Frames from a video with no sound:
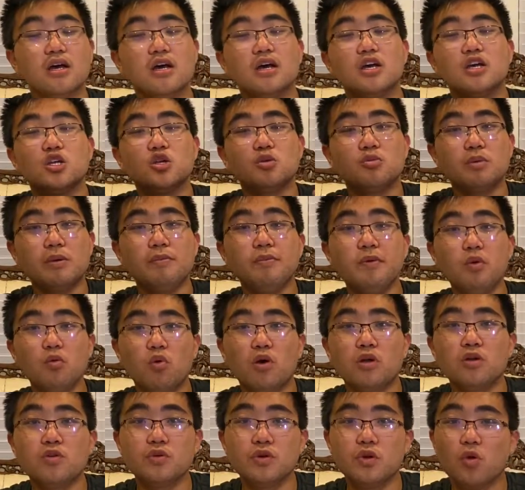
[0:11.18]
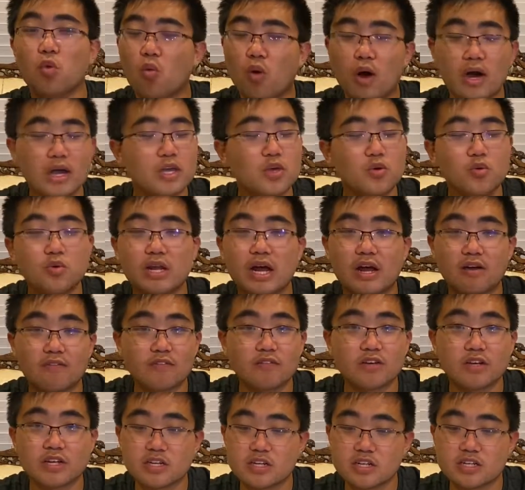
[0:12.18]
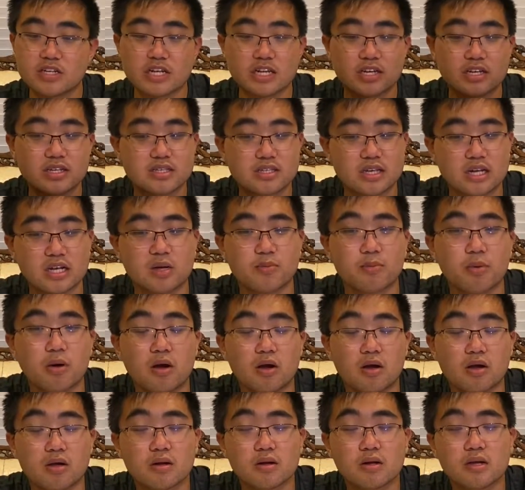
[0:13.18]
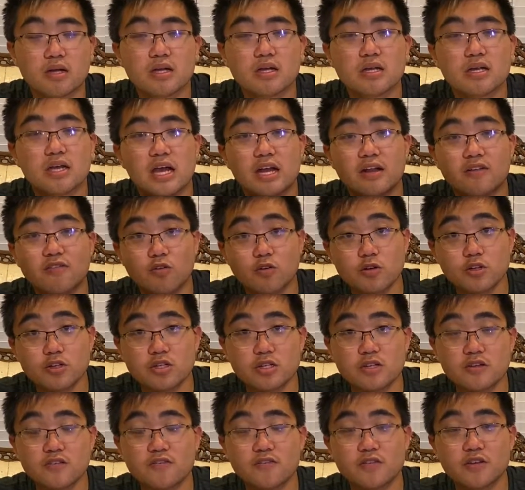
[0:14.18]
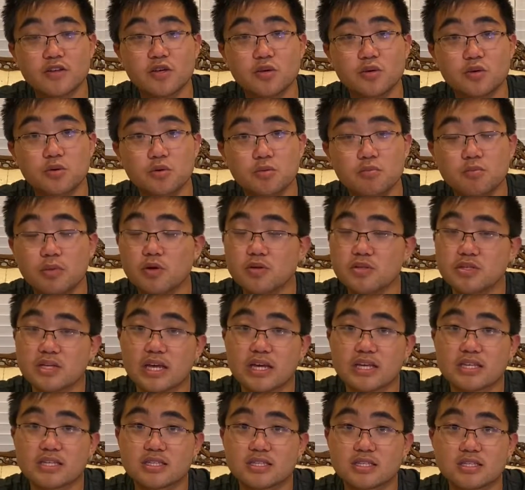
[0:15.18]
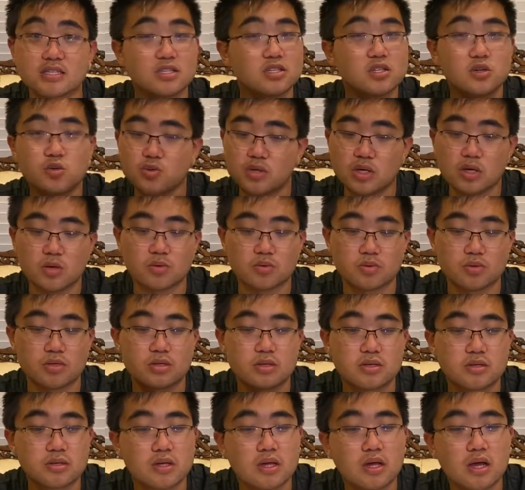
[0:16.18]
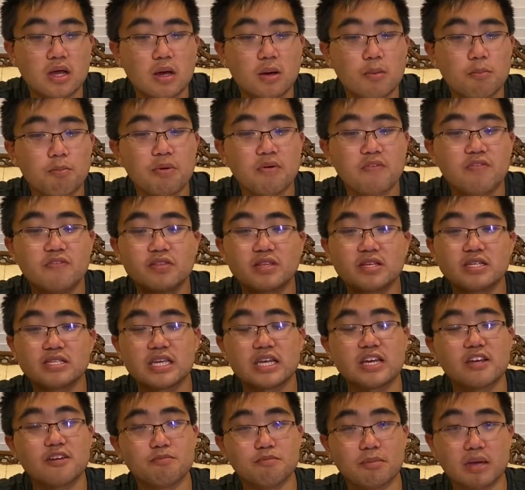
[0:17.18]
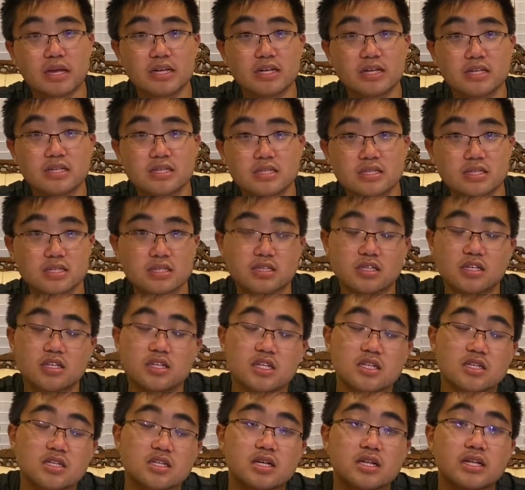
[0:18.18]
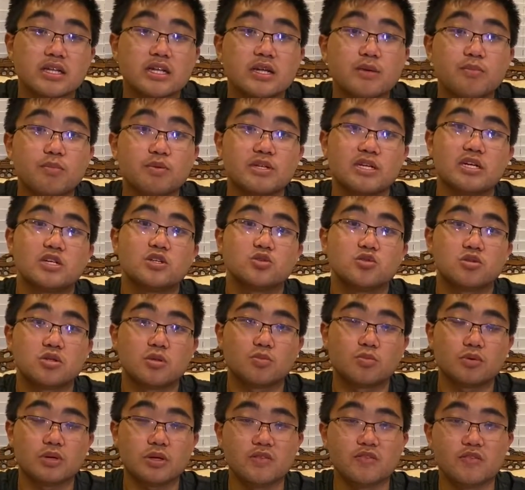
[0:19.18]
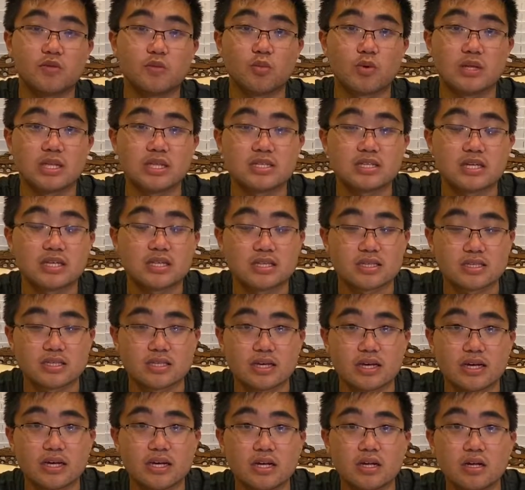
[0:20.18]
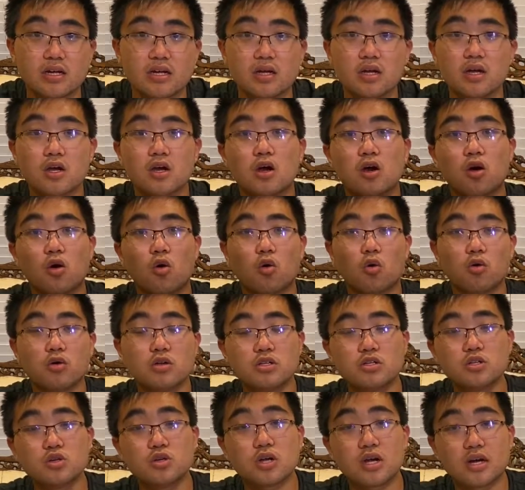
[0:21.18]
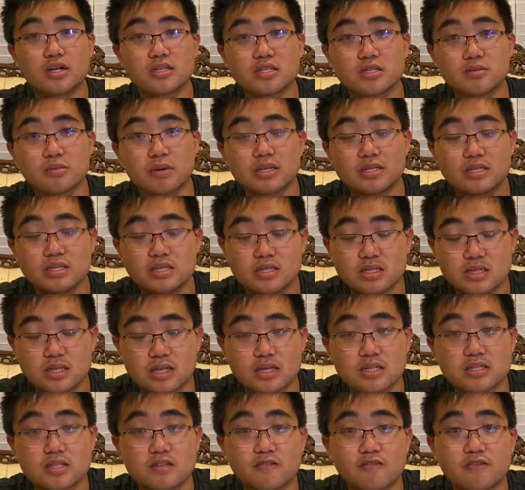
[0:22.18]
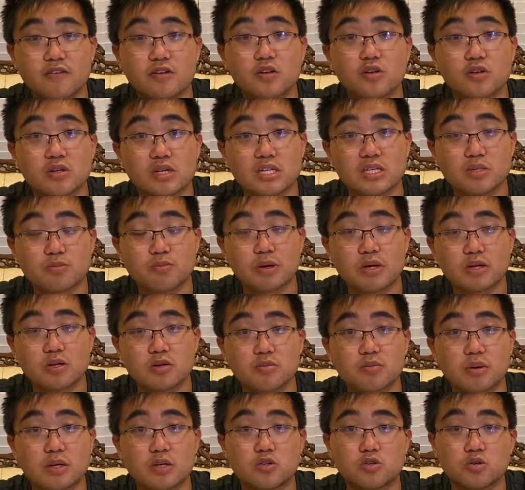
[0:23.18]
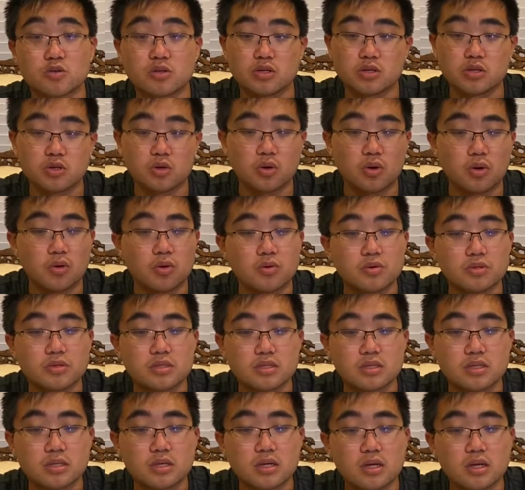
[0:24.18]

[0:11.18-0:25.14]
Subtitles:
You may be wondering why you would ever need to take a slide apart, and fortunately for you, most cases you don't. But for the sake of maintenance, such as cleaning potential debris from inside the slide, or to customize the slides to fit your needs better by drilling new holes,